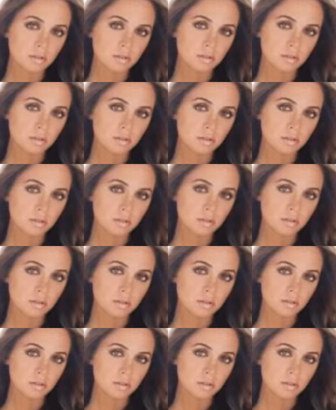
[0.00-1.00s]

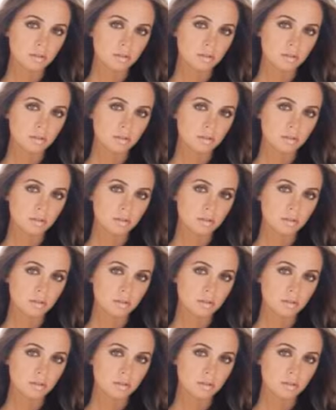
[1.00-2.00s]

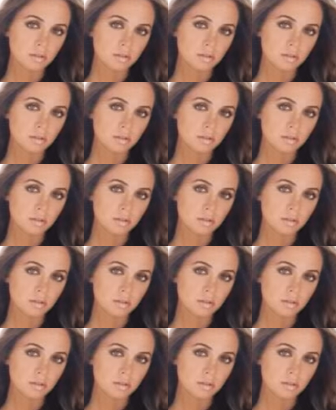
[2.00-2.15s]
(silence)